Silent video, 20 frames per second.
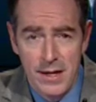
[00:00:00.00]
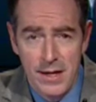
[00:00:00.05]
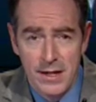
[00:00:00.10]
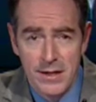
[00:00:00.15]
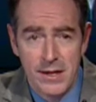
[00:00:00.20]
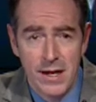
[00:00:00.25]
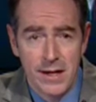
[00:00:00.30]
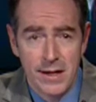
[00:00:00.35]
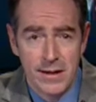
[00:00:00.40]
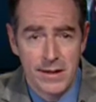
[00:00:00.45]

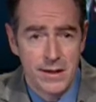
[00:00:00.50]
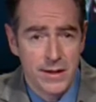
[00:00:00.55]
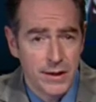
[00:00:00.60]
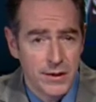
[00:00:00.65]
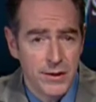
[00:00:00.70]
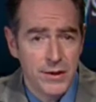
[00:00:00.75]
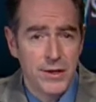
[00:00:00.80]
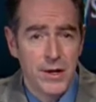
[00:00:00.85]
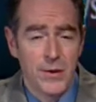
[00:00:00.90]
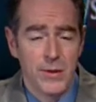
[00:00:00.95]
He said it
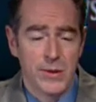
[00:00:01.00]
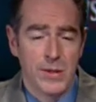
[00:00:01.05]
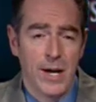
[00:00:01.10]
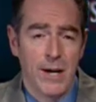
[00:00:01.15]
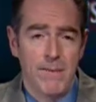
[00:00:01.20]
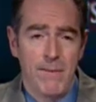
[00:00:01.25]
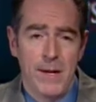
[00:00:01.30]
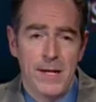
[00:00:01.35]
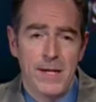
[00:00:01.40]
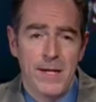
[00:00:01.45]
still shows
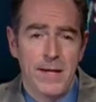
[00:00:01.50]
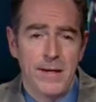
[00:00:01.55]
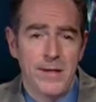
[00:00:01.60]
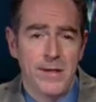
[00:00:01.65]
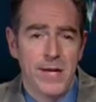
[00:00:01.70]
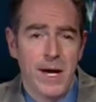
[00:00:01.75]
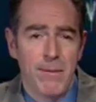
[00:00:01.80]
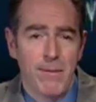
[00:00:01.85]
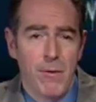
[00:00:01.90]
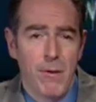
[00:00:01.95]
up in
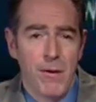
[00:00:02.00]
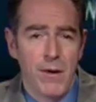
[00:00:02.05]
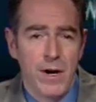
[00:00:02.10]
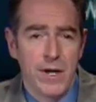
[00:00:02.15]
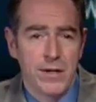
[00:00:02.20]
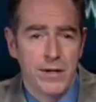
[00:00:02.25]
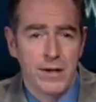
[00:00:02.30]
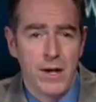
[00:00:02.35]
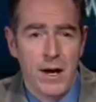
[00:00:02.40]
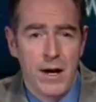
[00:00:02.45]

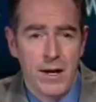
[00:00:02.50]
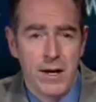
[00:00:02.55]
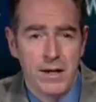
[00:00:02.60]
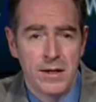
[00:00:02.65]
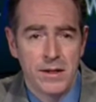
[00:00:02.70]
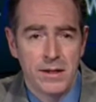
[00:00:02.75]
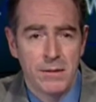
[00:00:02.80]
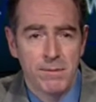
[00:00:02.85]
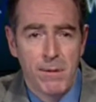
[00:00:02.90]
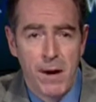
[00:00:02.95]
contemporary songs,